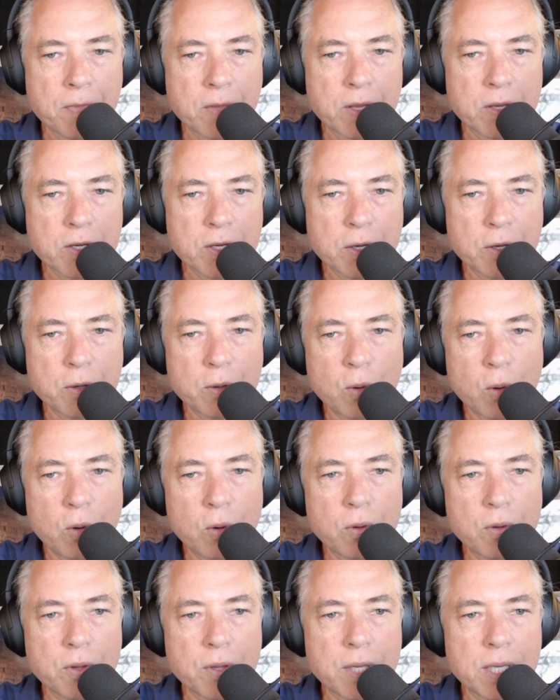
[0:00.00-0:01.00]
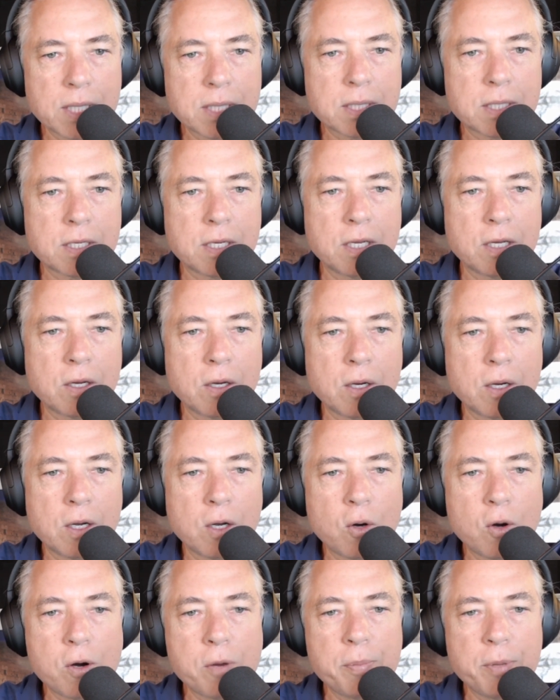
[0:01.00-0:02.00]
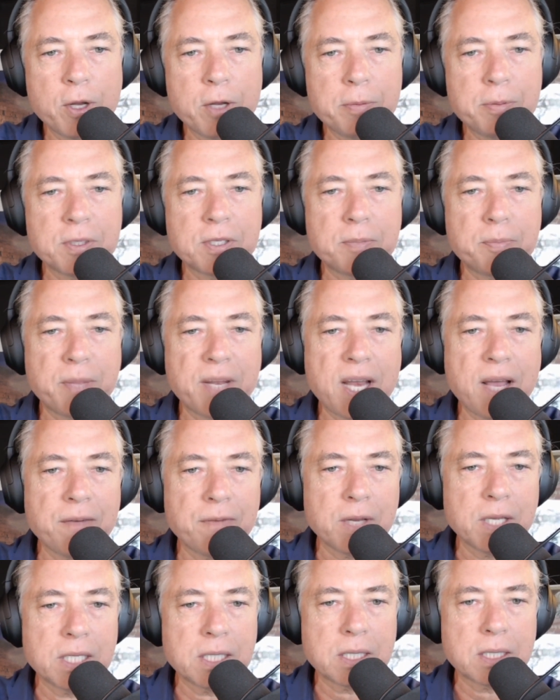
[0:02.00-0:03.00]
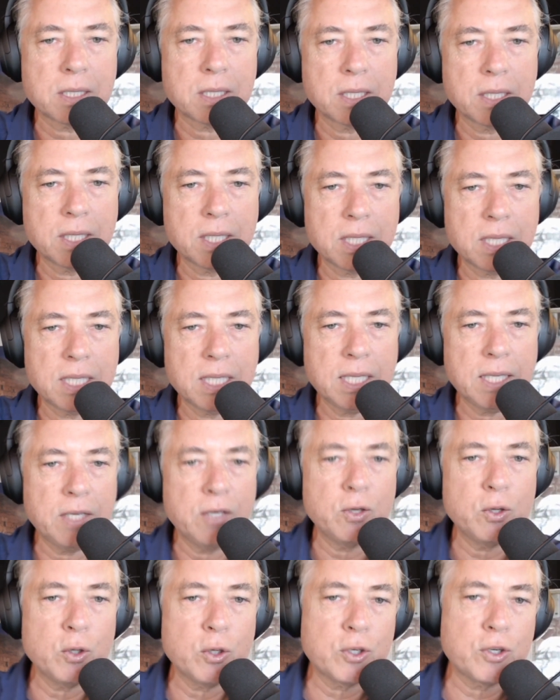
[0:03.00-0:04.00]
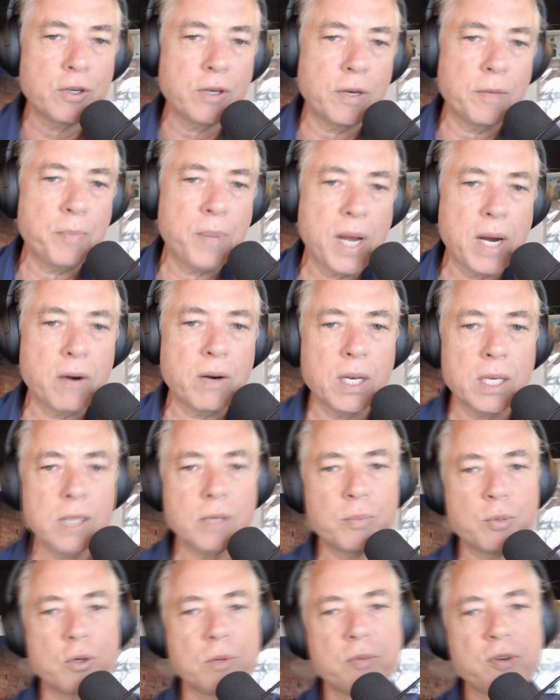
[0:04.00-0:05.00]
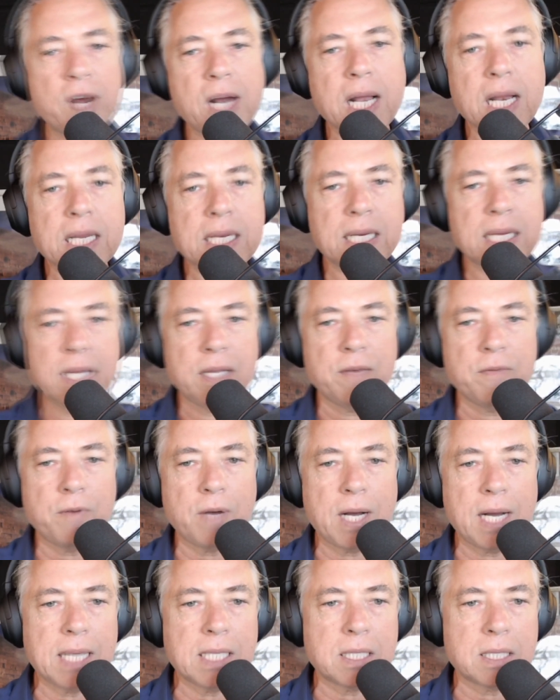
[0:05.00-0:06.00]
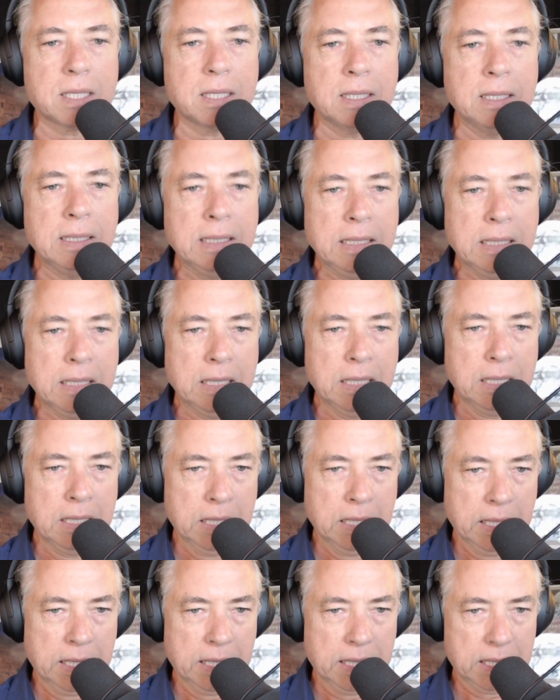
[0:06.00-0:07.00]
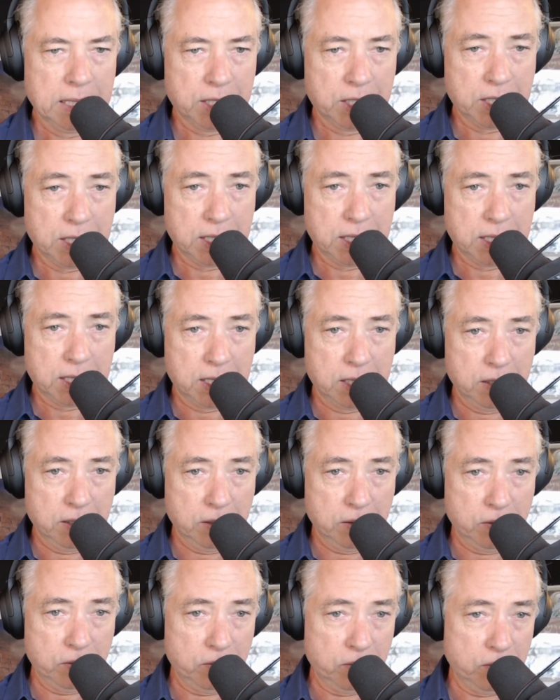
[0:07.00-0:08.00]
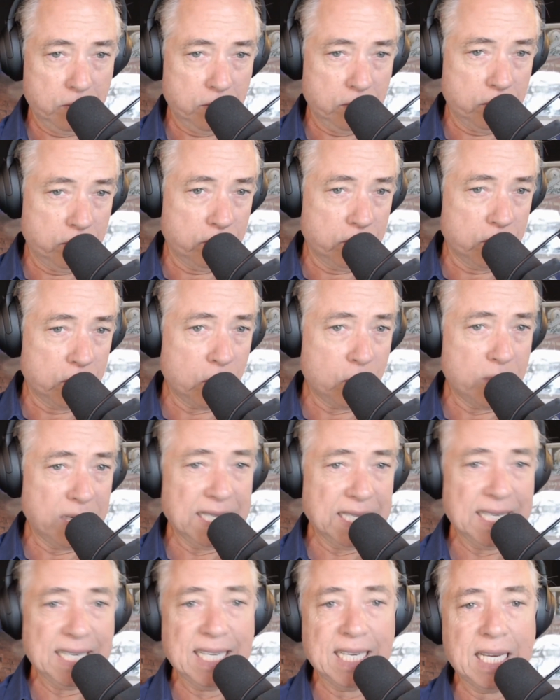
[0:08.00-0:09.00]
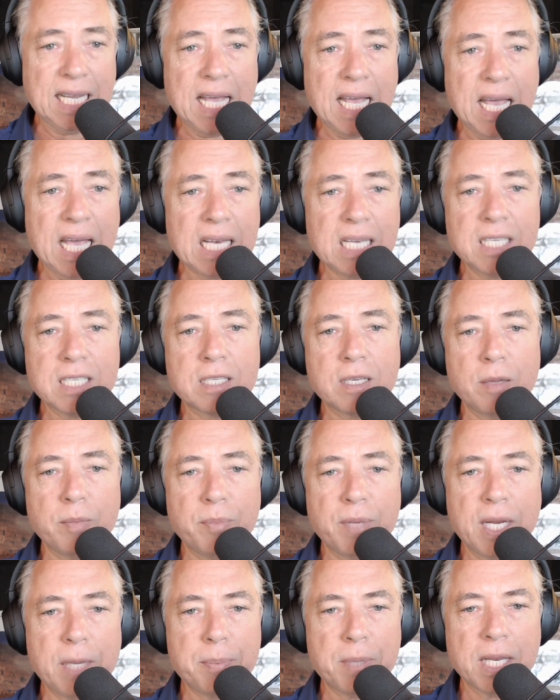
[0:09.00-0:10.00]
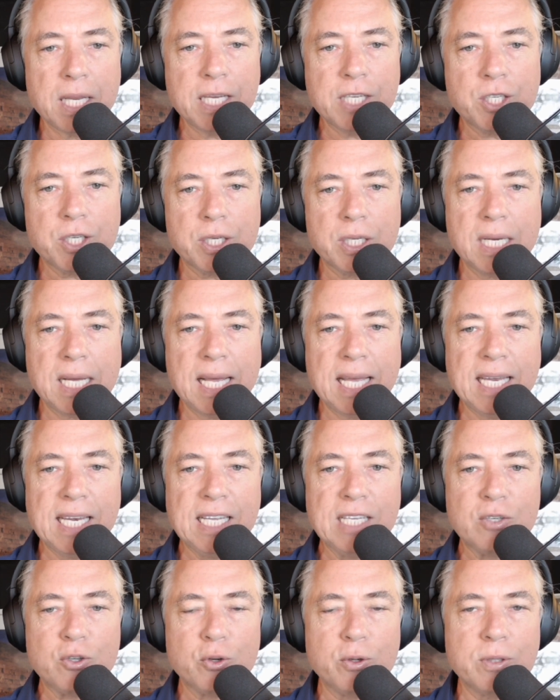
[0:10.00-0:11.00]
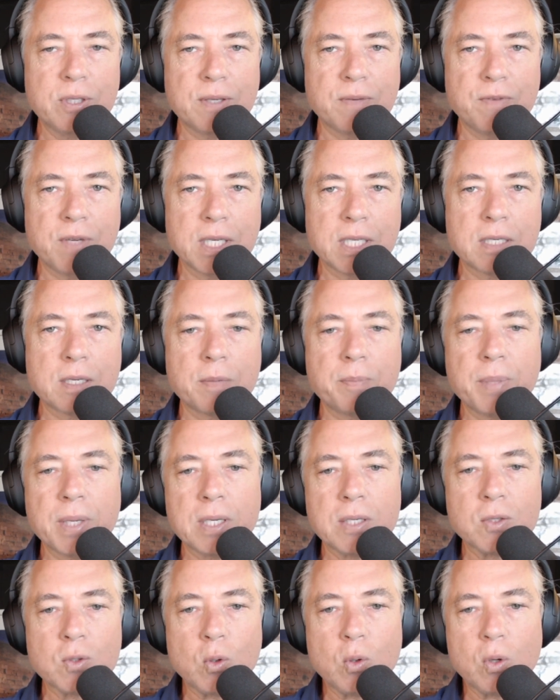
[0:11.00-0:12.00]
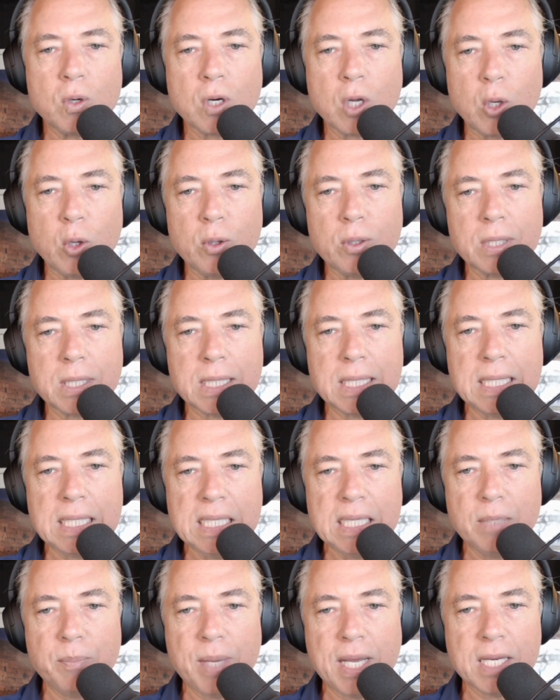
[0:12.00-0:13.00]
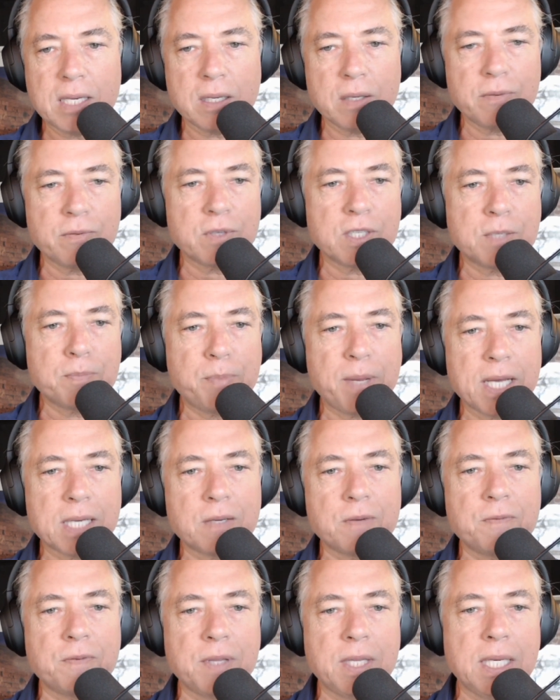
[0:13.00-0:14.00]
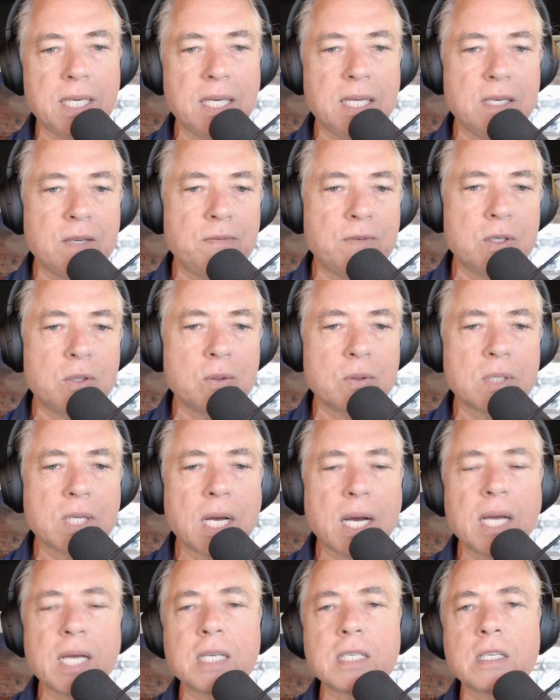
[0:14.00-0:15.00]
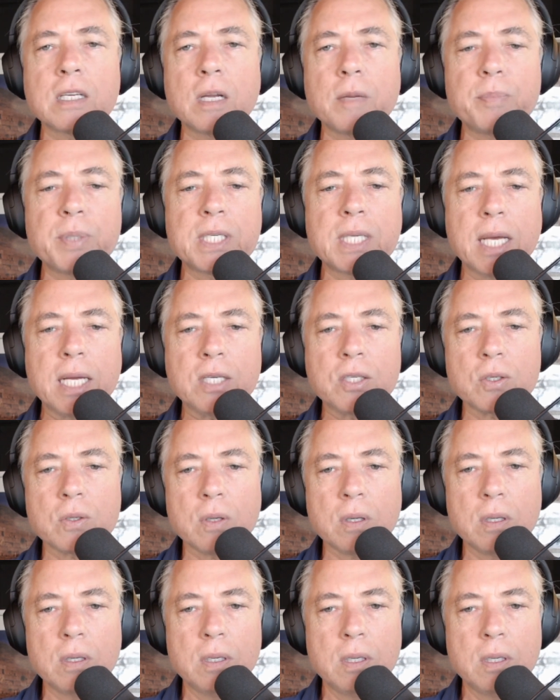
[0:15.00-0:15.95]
So all this all-purpose benevolence that the nurturant parent liberal morality invites is just resulting in endless manipulation and intrusiveness, but it's all cloaked in the mantle of respect for the individual's highest potential.